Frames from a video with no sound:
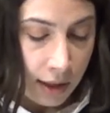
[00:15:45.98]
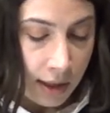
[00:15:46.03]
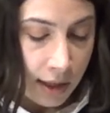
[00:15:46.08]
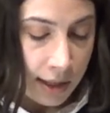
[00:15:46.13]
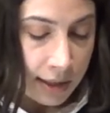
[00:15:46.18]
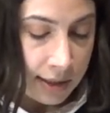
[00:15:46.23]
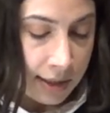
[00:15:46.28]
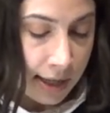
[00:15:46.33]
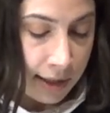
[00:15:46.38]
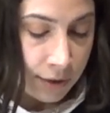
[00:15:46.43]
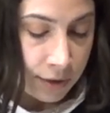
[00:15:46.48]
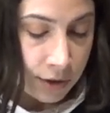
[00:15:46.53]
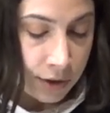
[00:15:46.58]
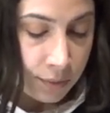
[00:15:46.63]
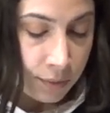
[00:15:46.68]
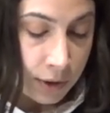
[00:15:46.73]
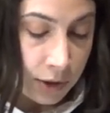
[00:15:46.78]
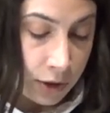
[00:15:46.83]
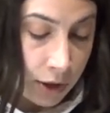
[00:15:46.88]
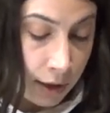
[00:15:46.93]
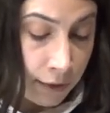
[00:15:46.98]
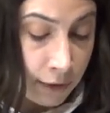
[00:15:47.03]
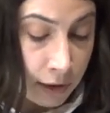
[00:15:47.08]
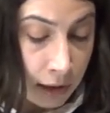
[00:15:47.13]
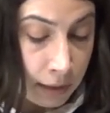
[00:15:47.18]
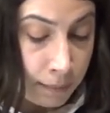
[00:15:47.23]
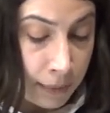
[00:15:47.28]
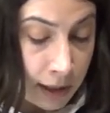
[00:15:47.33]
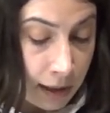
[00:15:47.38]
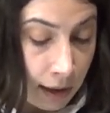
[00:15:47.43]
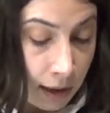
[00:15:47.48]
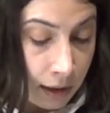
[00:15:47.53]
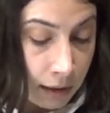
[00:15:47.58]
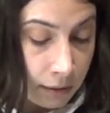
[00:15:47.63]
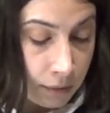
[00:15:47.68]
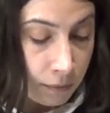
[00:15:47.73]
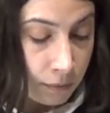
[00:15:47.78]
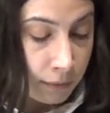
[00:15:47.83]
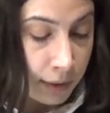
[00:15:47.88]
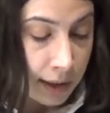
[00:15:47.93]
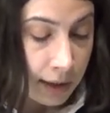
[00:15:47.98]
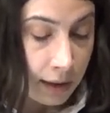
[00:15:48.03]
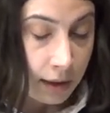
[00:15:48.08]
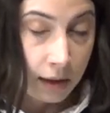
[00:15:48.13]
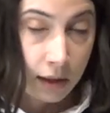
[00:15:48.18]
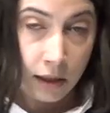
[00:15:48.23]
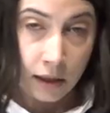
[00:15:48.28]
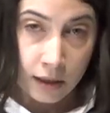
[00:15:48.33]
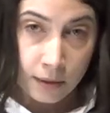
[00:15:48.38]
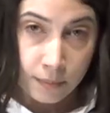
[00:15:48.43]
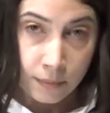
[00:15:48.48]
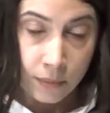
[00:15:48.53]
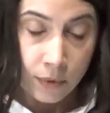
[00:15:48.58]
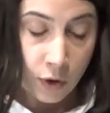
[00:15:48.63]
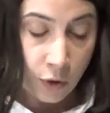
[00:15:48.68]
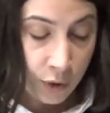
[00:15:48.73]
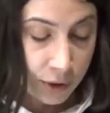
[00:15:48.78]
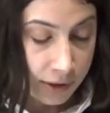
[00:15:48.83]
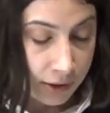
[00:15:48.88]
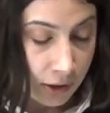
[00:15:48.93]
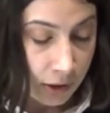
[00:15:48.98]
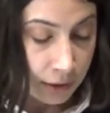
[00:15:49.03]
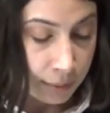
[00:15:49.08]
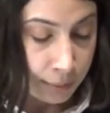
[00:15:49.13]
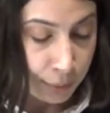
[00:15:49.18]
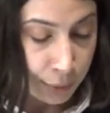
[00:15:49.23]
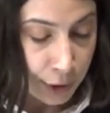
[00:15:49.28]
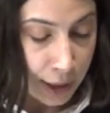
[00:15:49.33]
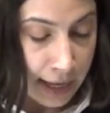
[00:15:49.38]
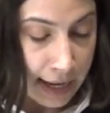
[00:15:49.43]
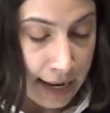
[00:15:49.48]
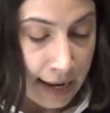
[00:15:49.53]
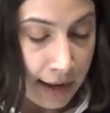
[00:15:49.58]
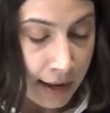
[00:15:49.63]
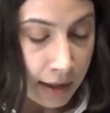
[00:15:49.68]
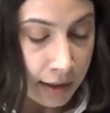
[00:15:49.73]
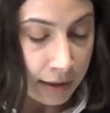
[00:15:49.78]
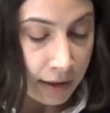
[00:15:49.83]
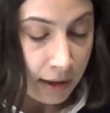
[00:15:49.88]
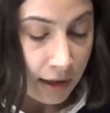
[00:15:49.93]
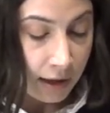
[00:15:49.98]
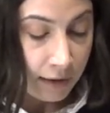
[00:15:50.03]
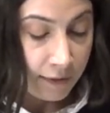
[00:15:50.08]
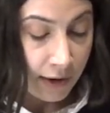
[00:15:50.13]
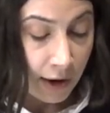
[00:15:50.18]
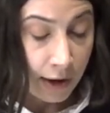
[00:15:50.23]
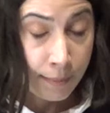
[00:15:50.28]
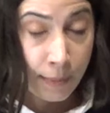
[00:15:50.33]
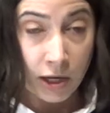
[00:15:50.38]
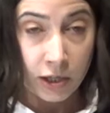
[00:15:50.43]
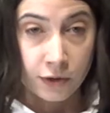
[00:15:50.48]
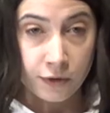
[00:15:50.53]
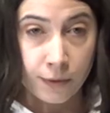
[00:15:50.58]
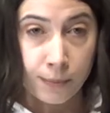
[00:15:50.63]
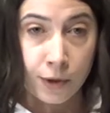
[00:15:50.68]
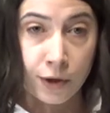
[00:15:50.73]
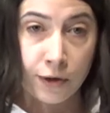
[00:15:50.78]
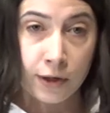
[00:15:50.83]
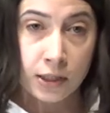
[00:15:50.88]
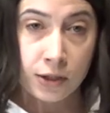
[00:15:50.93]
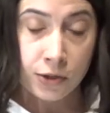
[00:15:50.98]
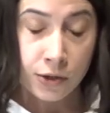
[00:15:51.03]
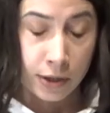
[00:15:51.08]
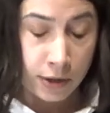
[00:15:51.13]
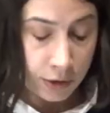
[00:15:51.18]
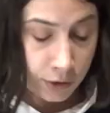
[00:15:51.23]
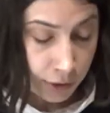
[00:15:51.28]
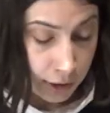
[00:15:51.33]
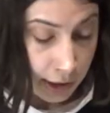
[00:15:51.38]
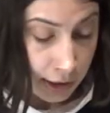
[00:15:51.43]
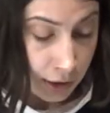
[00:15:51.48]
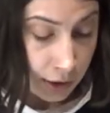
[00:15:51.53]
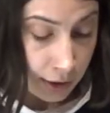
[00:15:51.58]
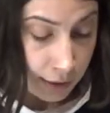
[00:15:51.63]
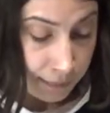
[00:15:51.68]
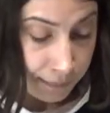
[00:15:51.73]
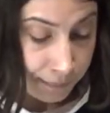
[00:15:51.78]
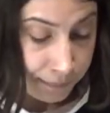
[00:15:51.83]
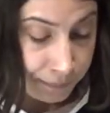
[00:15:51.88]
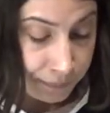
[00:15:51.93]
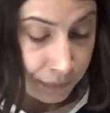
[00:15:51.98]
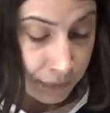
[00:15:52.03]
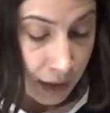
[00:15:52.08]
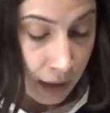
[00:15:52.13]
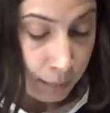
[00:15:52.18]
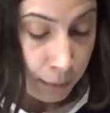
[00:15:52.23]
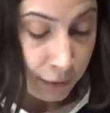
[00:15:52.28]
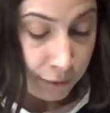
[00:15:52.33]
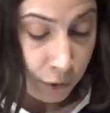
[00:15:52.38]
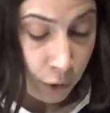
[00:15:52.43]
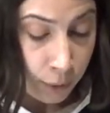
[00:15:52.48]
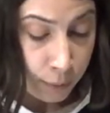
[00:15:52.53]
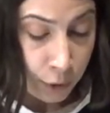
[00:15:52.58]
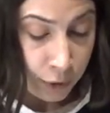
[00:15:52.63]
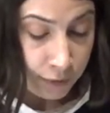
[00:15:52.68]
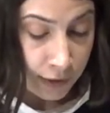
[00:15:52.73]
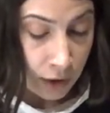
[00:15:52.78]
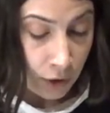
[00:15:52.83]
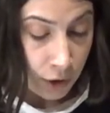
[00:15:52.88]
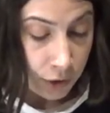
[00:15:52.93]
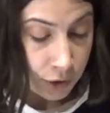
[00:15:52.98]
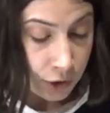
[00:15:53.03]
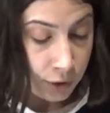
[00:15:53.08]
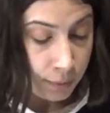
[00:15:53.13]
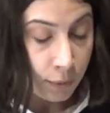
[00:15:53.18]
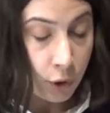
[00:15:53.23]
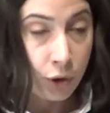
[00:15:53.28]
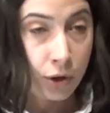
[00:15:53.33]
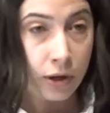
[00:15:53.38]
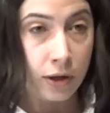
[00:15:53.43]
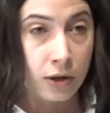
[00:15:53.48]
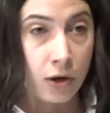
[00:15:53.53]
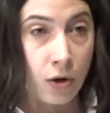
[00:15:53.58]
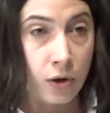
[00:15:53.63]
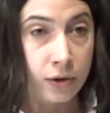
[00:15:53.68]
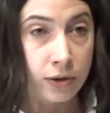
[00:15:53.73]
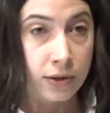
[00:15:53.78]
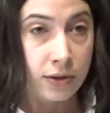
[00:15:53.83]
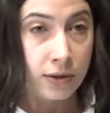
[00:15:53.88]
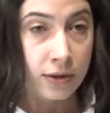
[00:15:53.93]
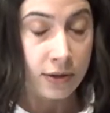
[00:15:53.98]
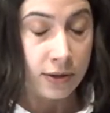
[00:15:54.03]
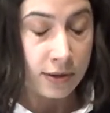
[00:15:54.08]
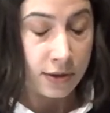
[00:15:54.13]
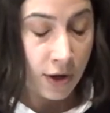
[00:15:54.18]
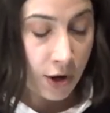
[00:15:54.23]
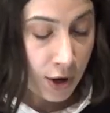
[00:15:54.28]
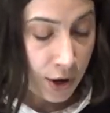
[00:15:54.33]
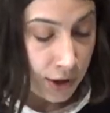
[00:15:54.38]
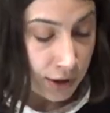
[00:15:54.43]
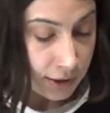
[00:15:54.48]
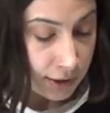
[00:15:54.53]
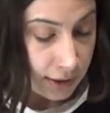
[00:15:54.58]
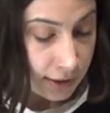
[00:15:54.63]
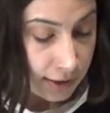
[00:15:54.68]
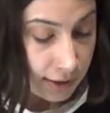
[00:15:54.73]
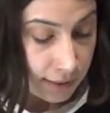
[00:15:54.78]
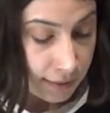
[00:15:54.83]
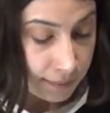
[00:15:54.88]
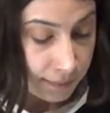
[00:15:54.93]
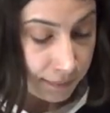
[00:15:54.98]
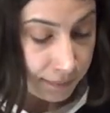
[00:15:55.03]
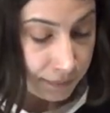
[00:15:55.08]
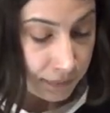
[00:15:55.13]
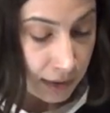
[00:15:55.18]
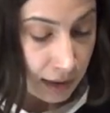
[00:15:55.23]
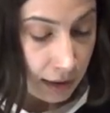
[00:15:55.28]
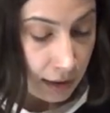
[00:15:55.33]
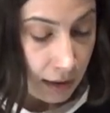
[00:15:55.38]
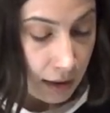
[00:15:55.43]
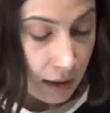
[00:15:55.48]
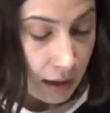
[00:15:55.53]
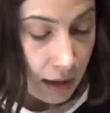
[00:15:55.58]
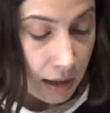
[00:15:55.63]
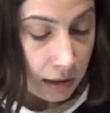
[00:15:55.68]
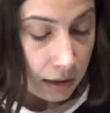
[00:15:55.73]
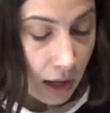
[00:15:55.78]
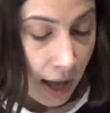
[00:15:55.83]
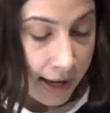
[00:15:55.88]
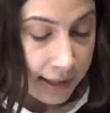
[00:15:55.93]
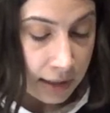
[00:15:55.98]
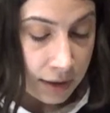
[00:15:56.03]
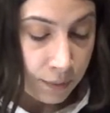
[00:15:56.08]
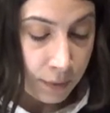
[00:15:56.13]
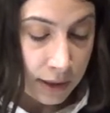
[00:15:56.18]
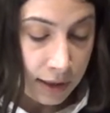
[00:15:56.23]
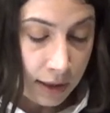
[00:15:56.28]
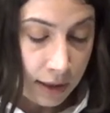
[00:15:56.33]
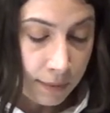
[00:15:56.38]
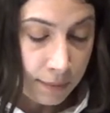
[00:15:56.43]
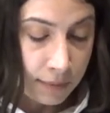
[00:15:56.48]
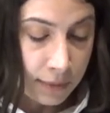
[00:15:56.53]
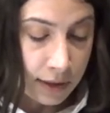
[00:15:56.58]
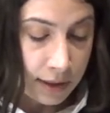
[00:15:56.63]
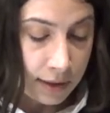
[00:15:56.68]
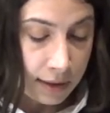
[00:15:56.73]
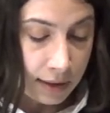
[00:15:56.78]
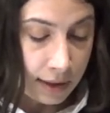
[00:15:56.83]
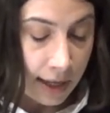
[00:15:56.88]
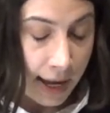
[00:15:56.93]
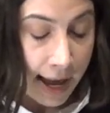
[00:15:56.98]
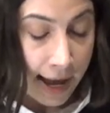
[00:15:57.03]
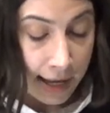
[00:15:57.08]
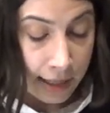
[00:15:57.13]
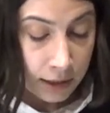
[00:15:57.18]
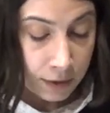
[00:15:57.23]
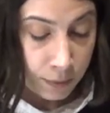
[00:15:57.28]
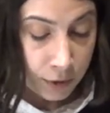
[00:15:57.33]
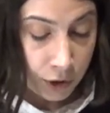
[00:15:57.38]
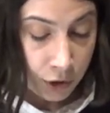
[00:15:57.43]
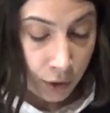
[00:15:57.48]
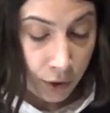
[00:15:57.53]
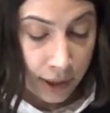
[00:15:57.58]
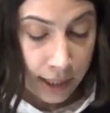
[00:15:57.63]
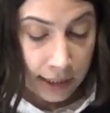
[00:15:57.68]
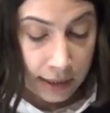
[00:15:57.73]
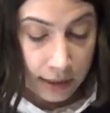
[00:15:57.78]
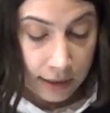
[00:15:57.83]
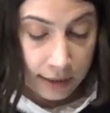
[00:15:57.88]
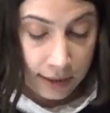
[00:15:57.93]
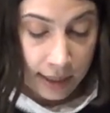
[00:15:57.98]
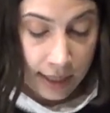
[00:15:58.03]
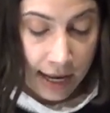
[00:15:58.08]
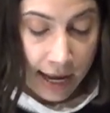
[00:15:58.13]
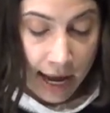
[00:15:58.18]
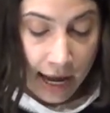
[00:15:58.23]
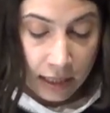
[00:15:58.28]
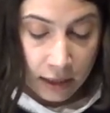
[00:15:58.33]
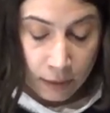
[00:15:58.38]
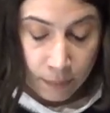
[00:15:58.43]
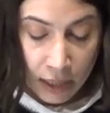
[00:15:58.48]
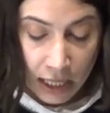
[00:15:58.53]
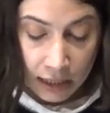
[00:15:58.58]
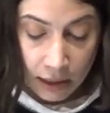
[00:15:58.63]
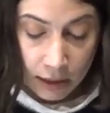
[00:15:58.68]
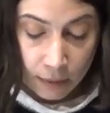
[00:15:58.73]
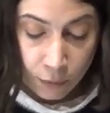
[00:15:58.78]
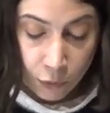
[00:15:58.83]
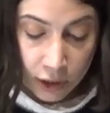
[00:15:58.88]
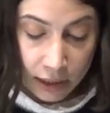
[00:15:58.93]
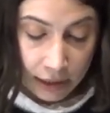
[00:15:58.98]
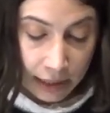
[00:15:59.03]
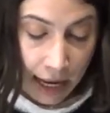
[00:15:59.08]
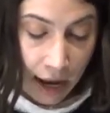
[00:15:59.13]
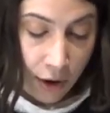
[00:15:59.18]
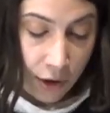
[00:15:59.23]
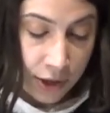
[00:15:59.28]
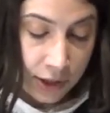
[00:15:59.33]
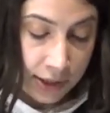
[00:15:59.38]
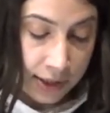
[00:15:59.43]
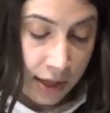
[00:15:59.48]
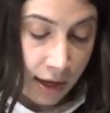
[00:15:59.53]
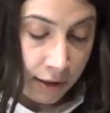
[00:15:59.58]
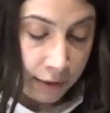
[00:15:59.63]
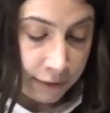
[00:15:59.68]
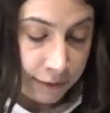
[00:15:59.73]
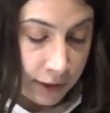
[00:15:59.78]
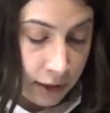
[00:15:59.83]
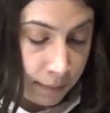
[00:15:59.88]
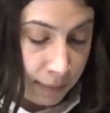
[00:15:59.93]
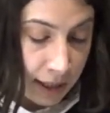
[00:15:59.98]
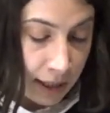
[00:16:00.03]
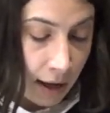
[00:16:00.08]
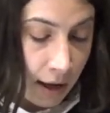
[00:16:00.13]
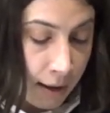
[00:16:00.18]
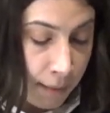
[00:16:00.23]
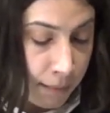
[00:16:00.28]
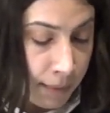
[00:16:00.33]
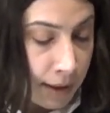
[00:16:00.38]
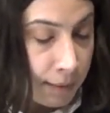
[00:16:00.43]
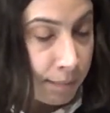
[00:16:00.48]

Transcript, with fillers: a seance would generally begin with a hymn or solemn prayer, very much from the Christian tradition, before moving on to more occult concerns. Lights were dimmed, hands were joined, and the medium would allow herself to become